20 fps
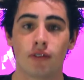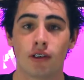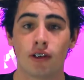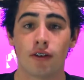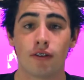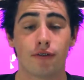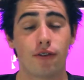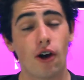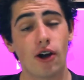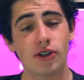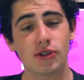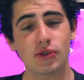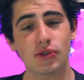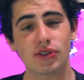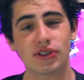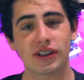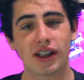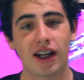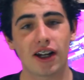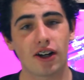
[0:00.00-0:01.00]
First, we'll
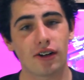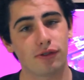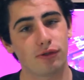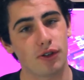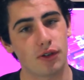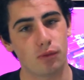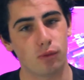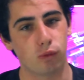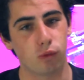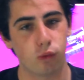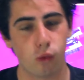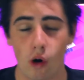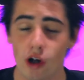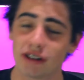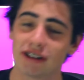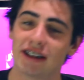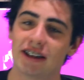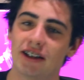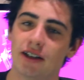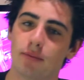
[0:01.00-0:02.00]
start off with
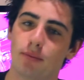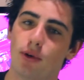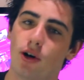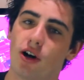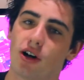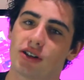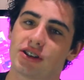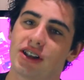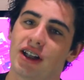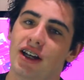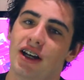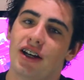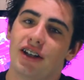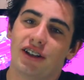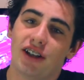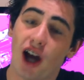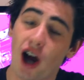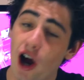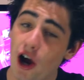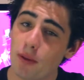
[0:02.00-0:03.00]
what's in the box.
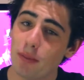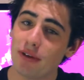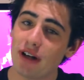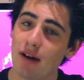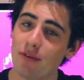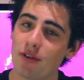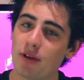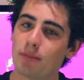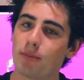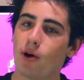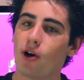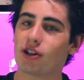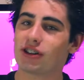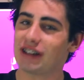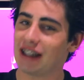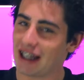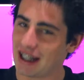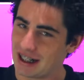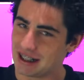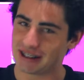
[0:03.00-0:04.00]
You open up the box
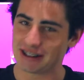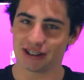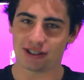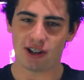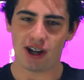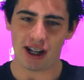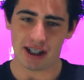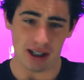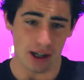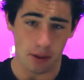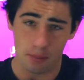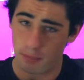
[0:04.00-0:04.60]
and it's like a